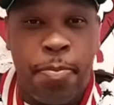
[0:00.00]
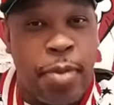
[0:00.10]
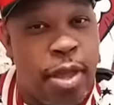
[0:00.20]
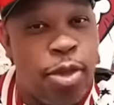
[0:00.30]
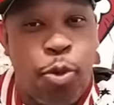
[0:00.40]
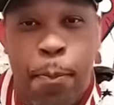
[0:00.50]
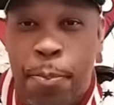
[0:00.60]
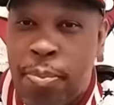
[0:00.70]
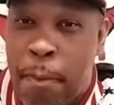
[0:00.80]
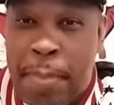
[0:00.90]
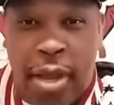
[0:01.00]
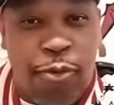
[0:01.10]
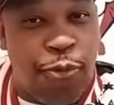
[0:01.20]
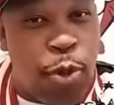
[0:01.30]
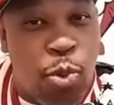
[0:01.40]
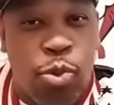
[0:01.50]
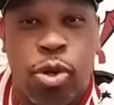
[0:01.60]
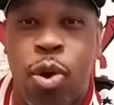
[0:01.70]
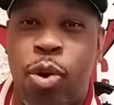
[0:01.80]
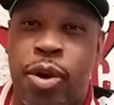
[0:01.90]
There's a big feud
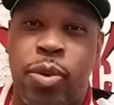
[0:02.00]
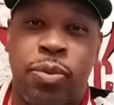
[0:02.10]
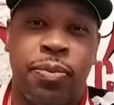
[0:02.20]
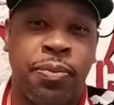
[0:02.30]
going on.